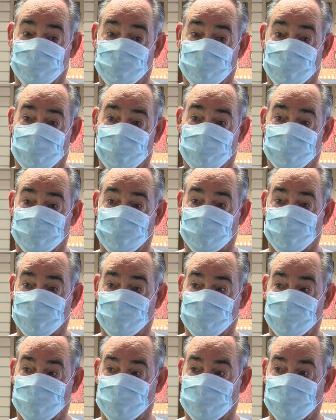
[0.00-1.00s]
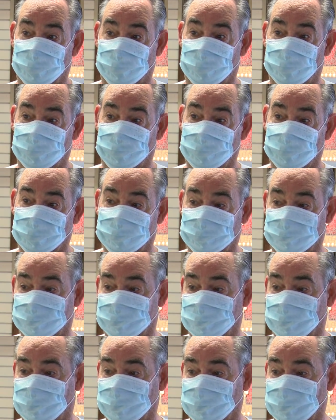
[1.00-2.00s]
what happens with our
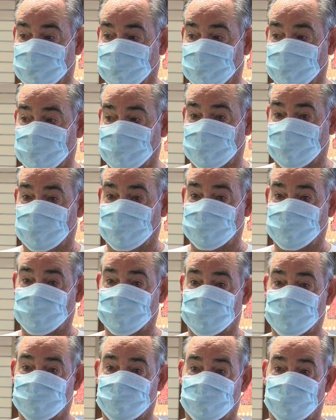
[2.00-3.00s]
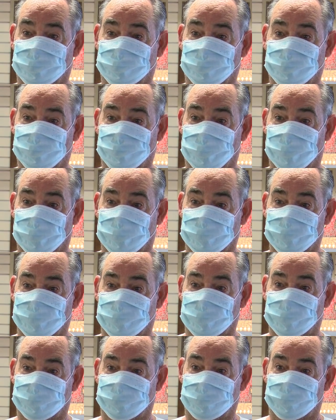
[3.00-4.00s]
cases of
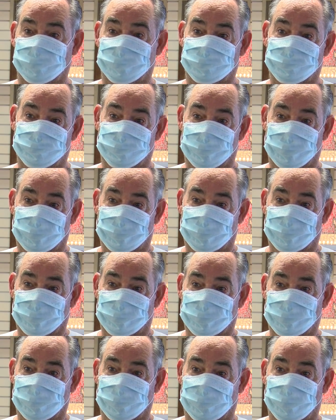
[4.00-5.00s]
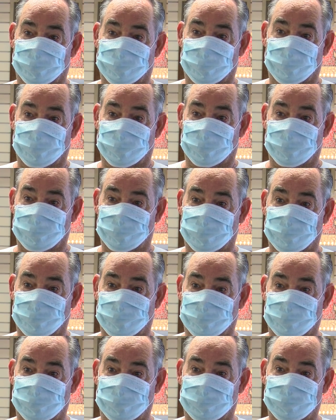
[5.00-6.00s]
positive
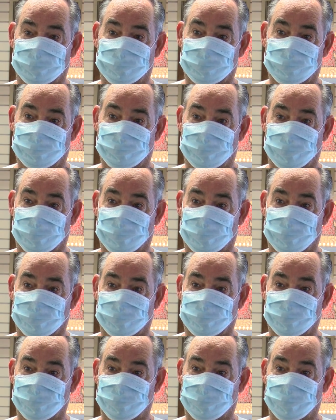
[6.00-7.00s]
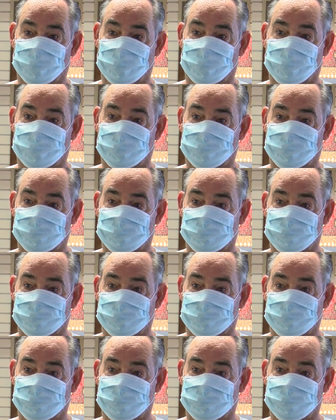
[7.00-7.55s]
COVID-19 in two weeks.